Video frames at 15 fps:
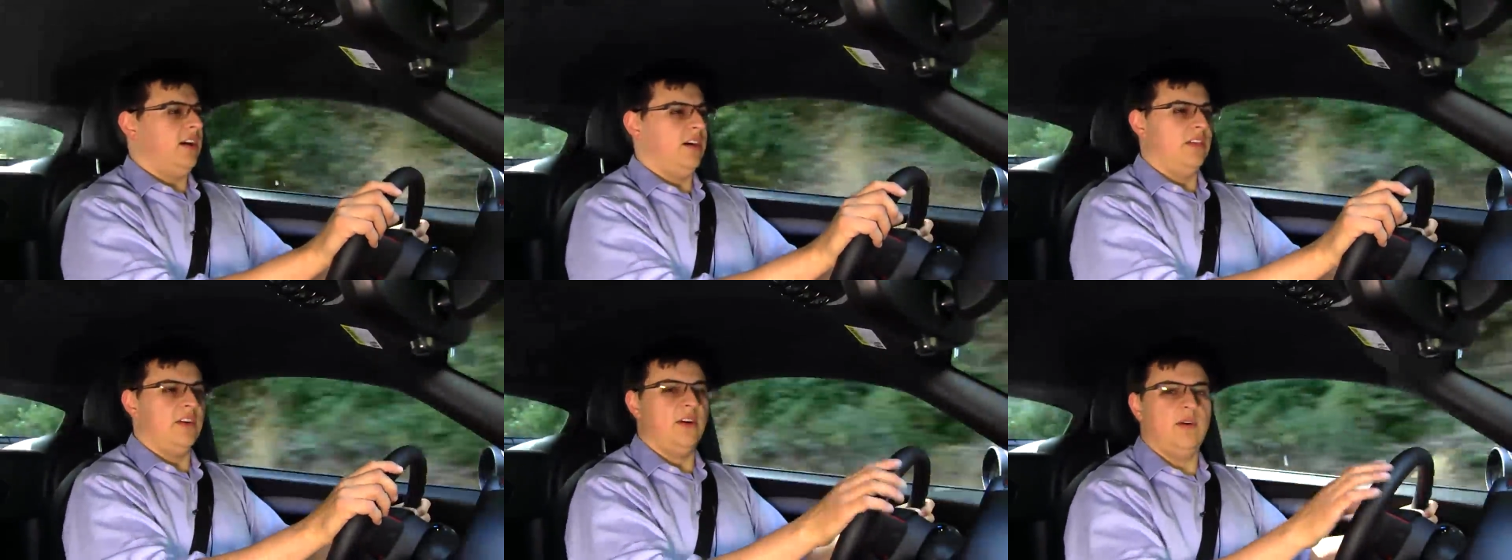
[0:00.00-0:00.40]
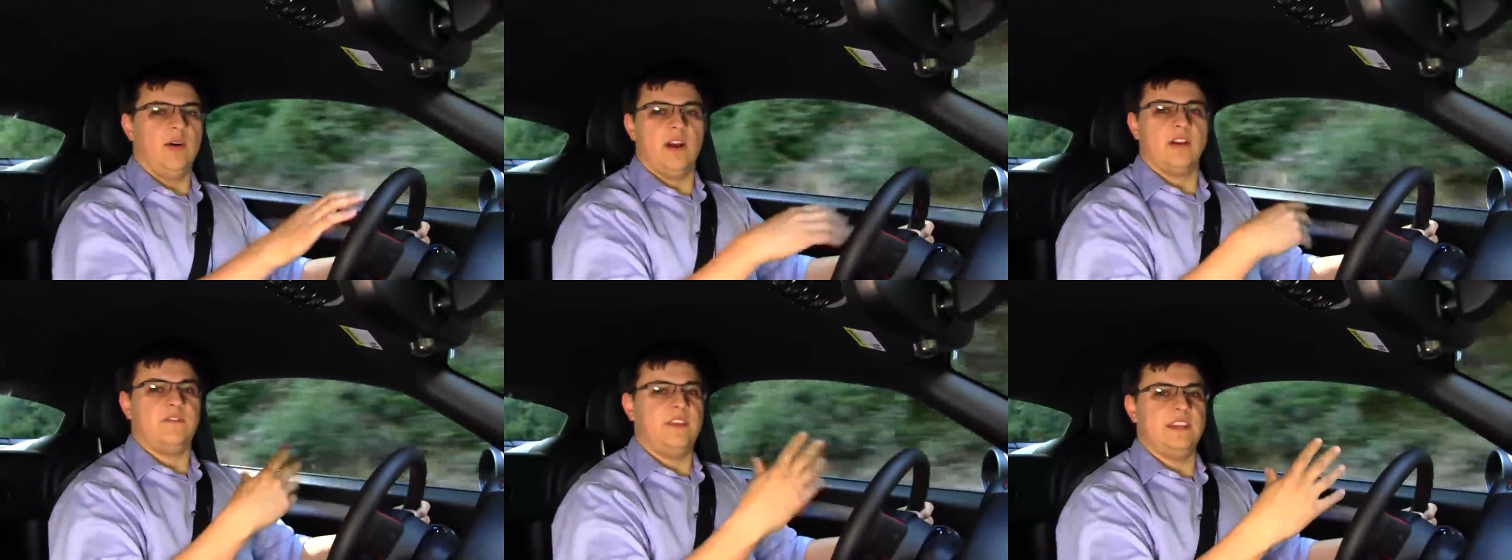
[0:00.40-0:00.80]
although
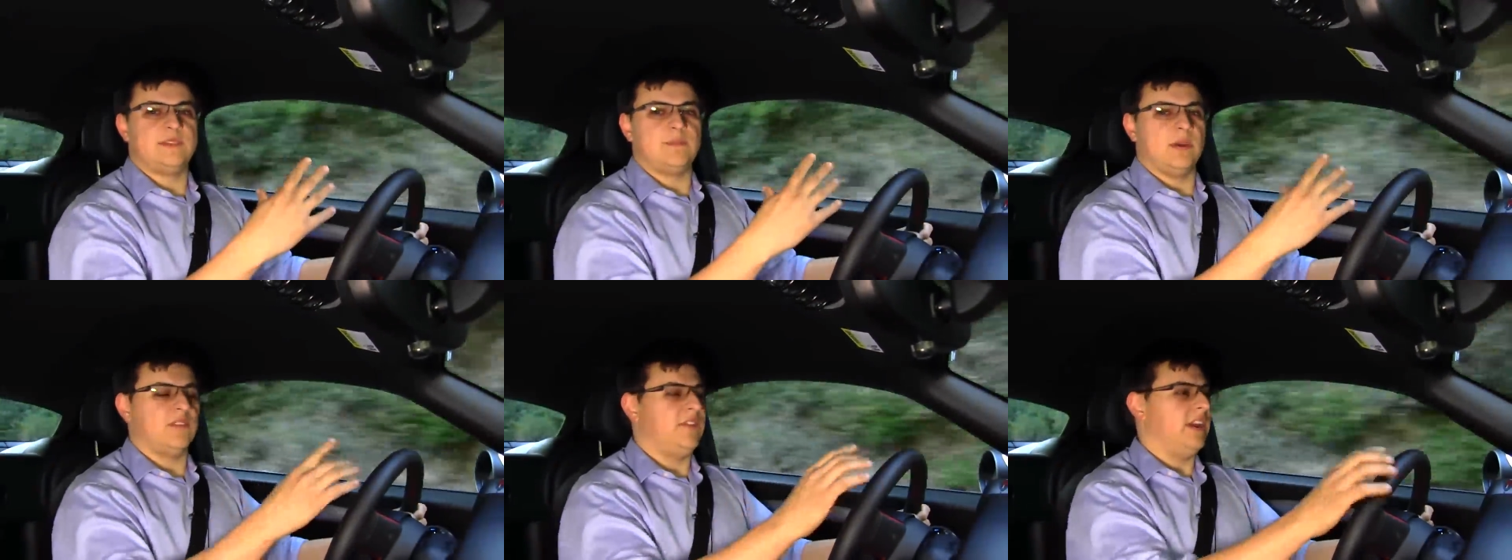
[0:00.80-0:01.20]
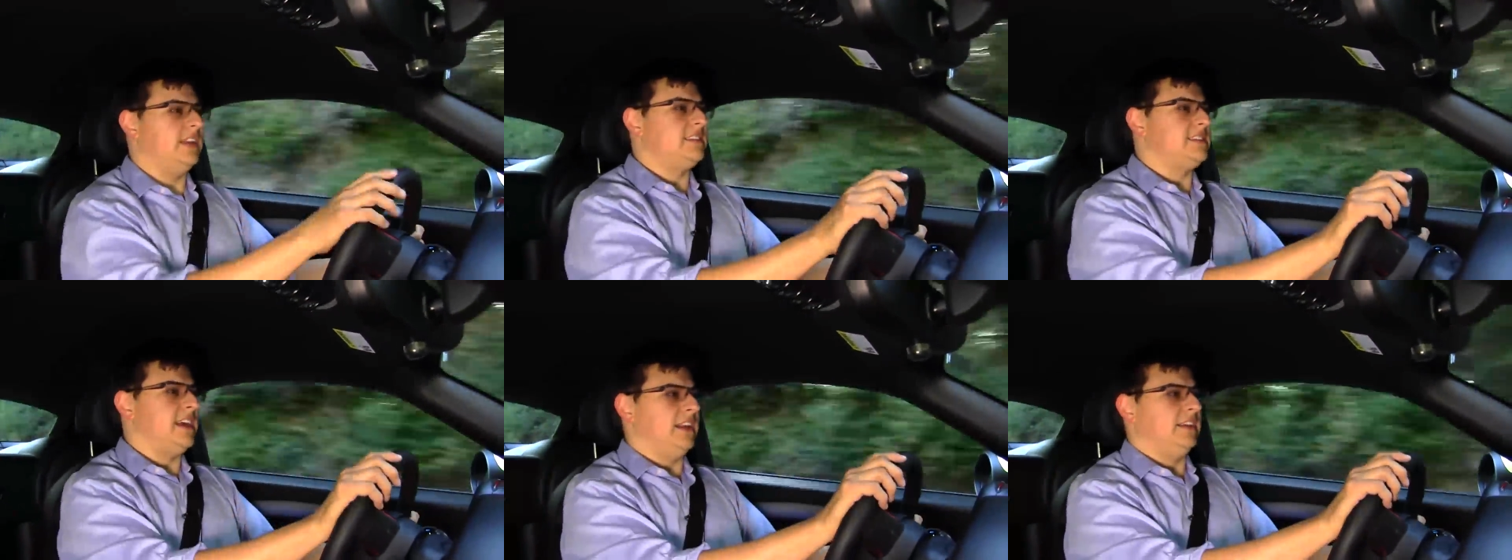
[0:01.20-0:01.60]
our Facebook
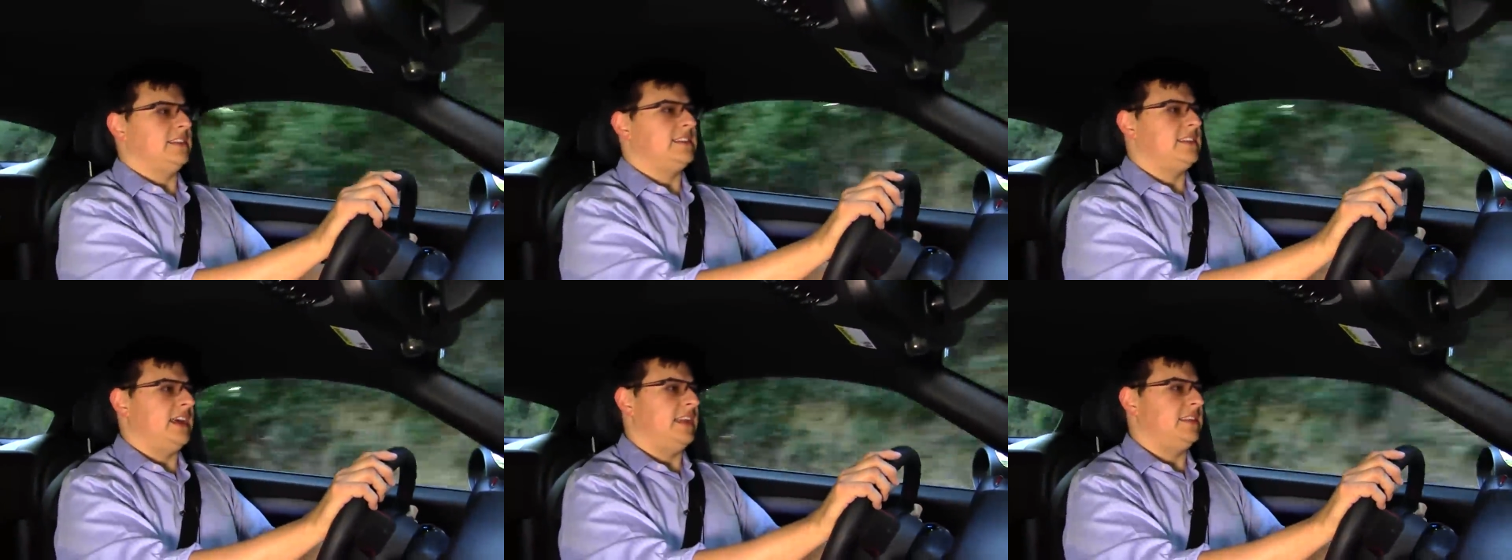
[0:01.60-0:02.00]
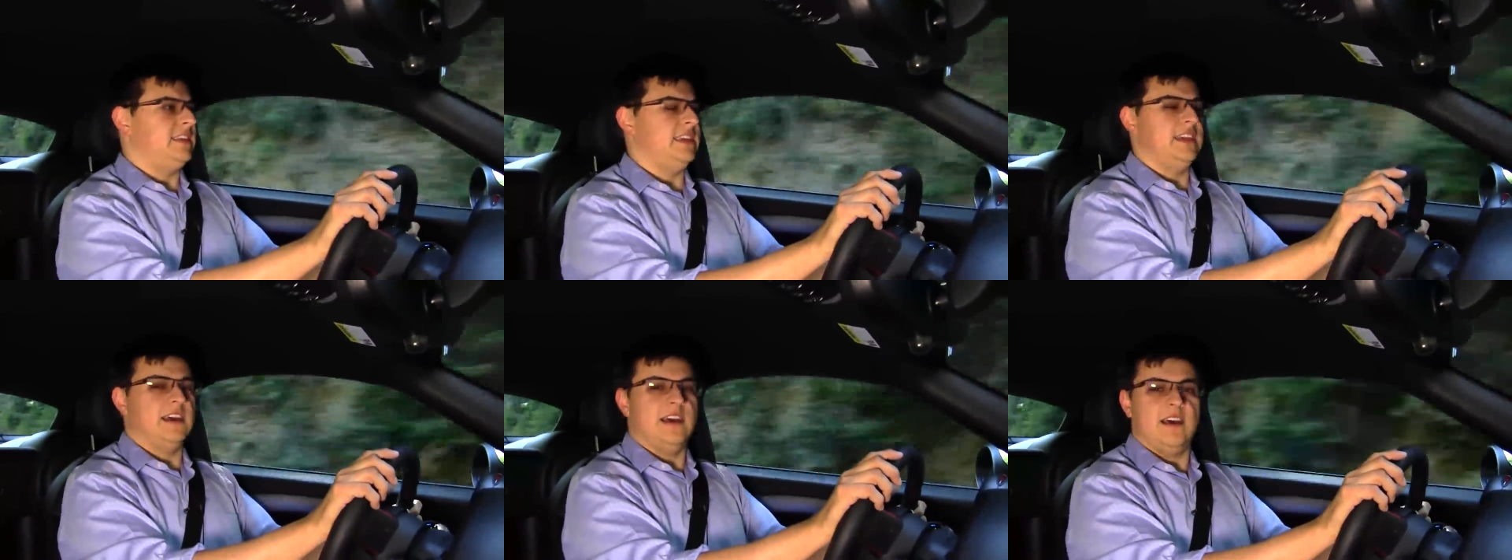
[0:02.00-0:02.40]
fans tell us that
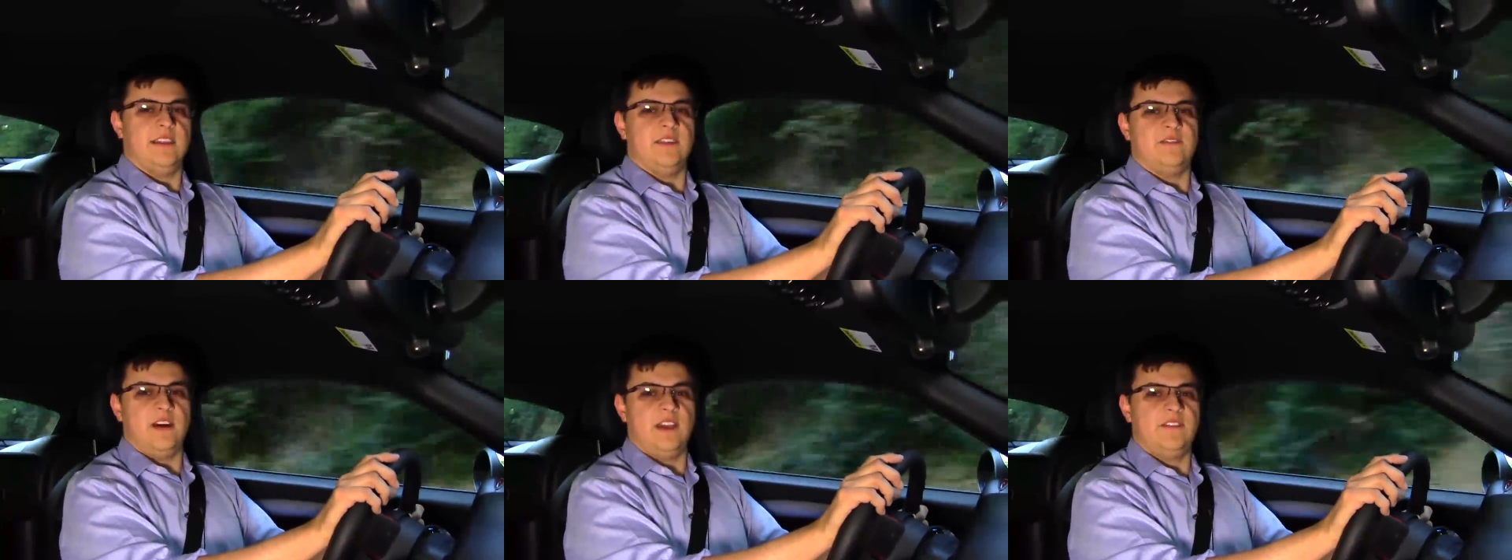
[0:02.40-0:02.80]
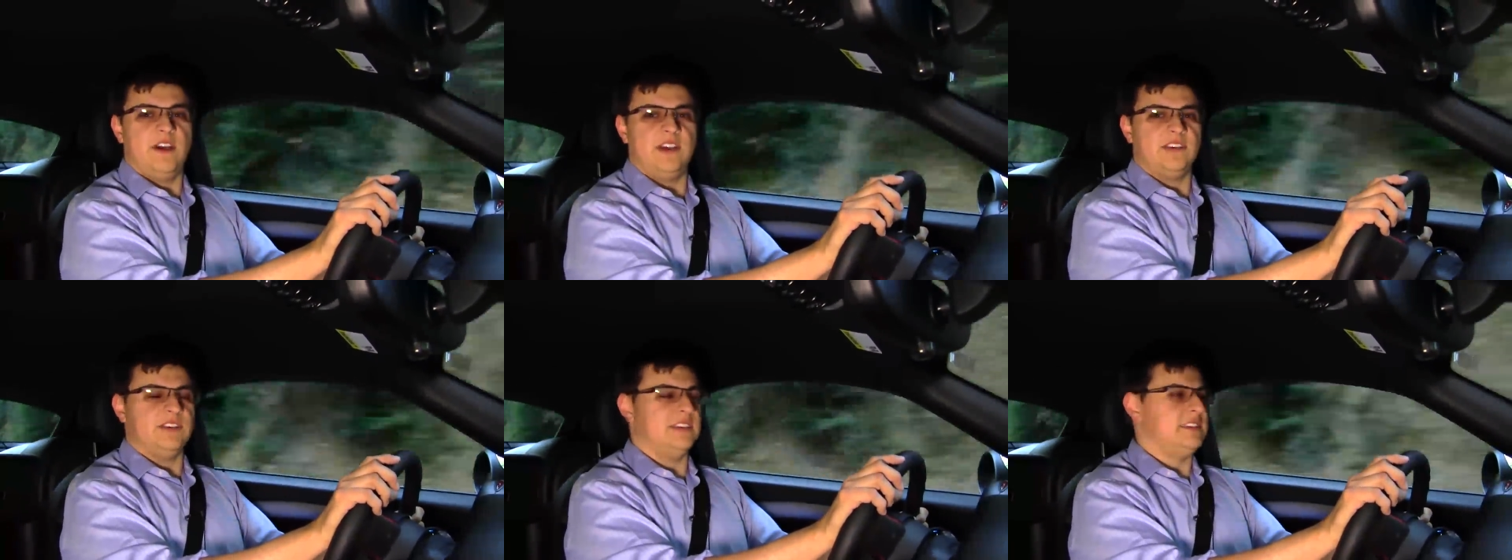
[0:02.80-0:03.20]
the, uh, the five
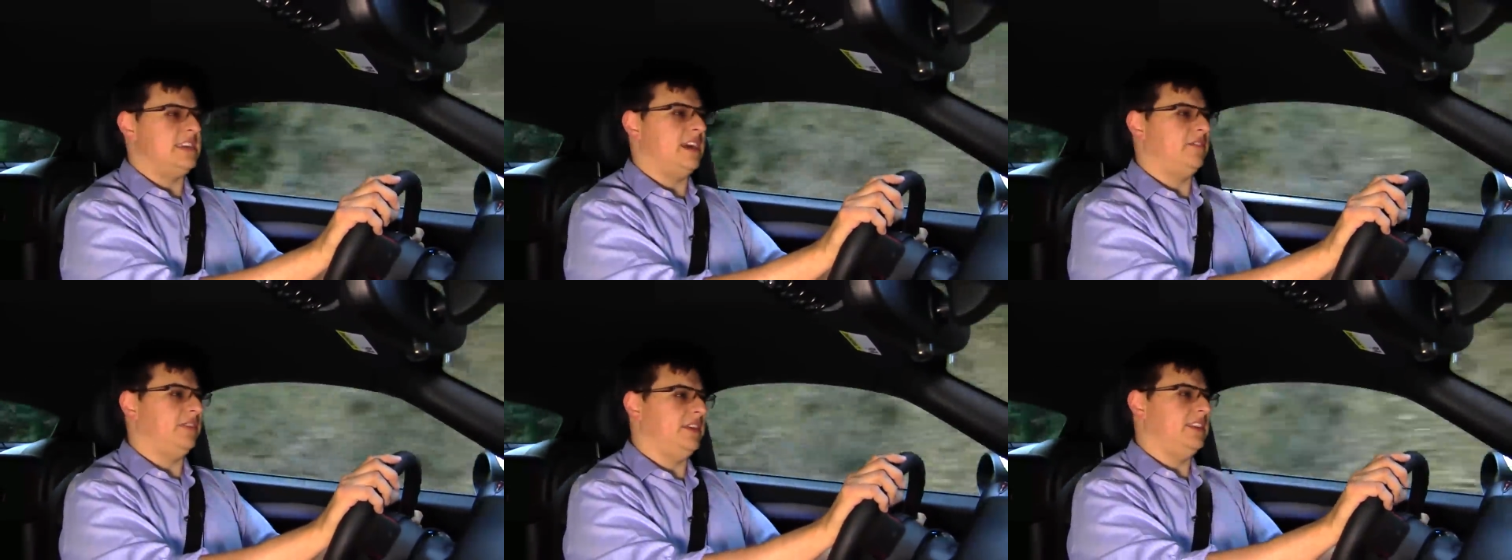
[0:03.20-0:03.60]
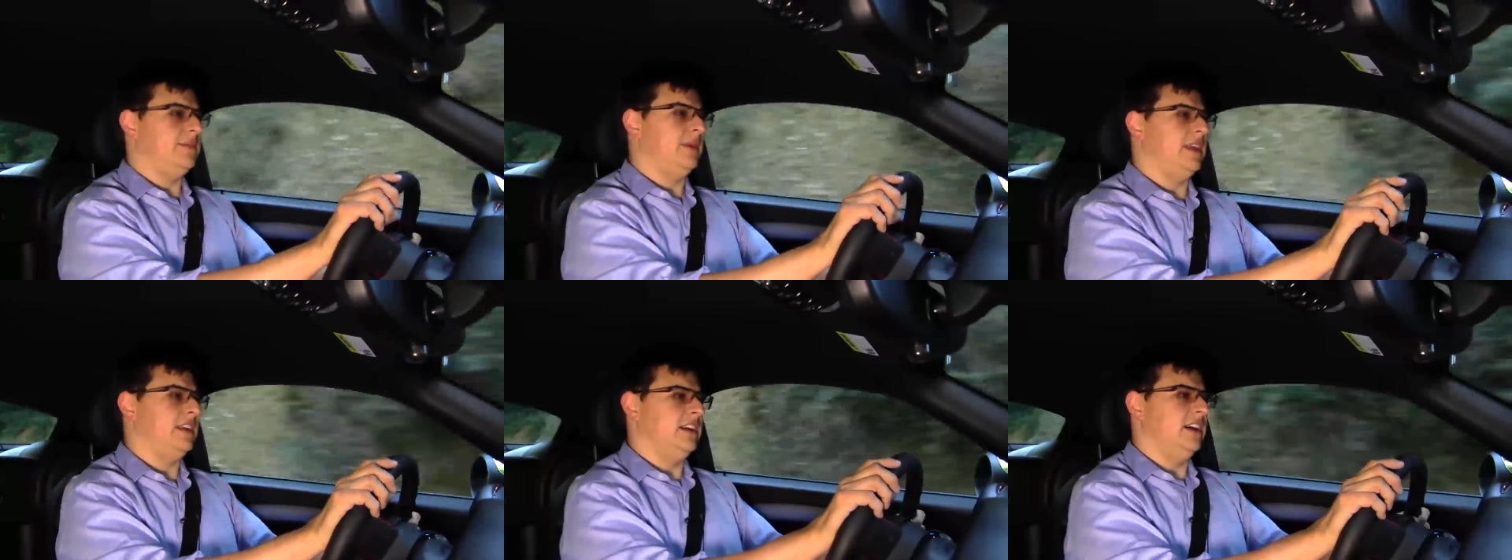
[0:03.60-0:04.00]
hundred is definitely
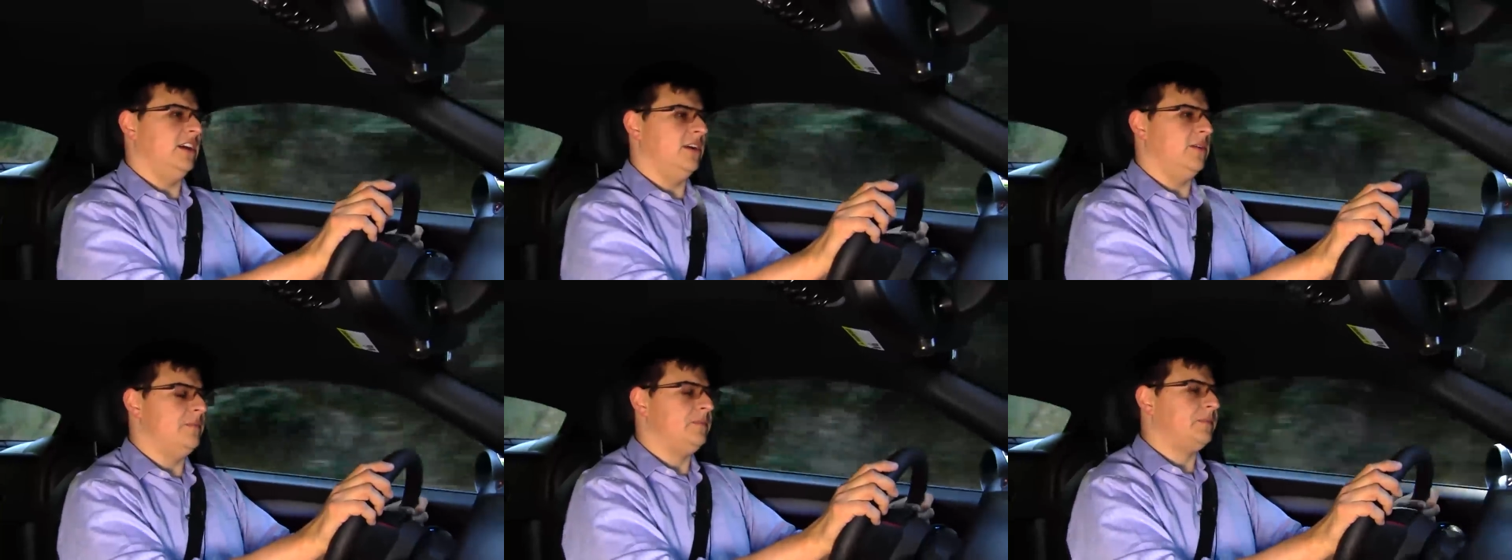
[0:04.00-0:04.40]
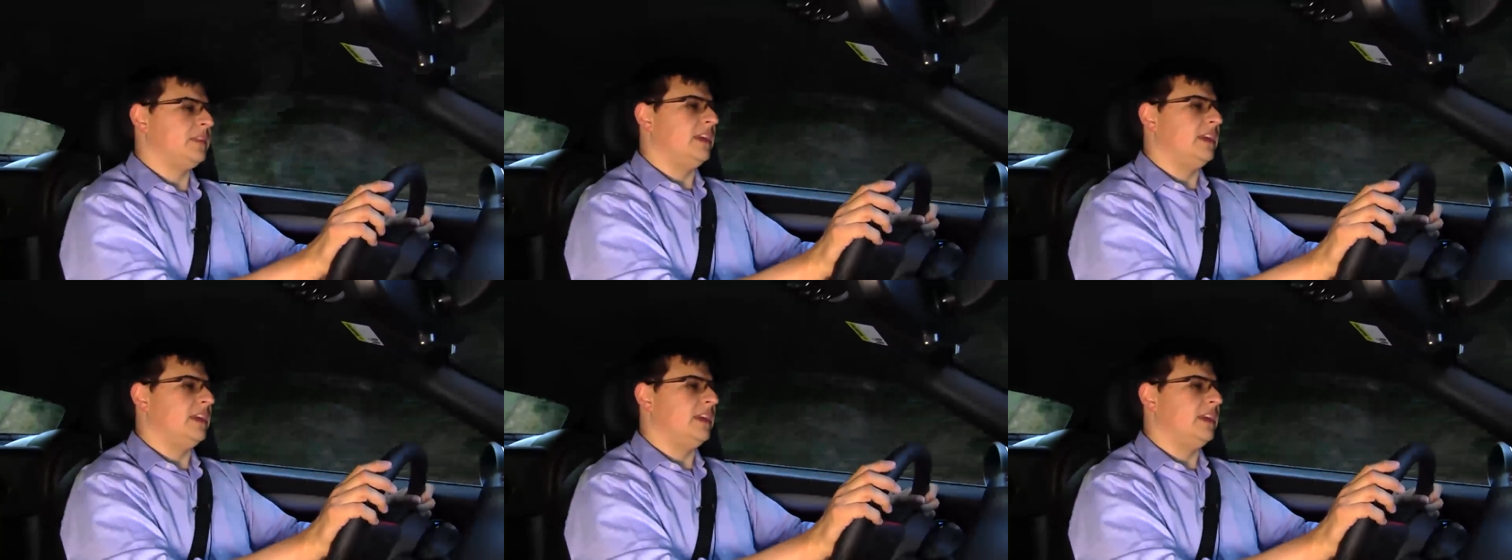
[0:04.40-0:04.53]
the way to go